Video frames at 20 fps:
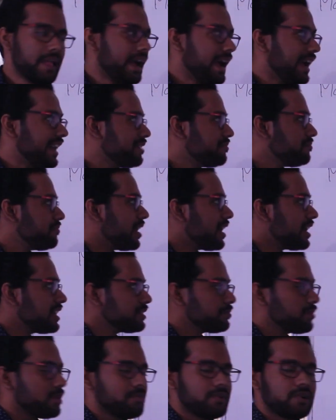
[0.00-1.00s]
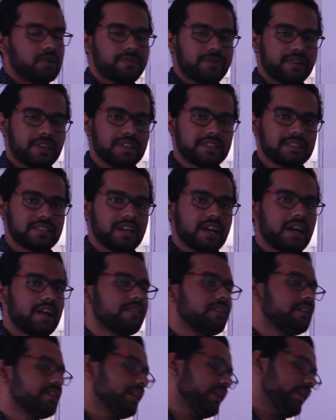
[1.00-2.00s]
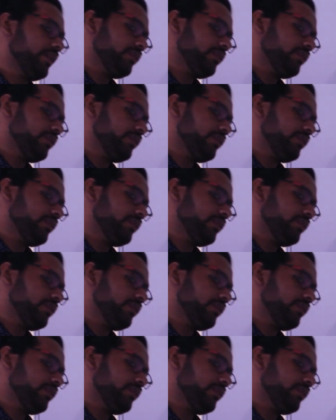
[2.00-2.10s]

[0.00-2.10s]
And the mass moment of inertia, I will tell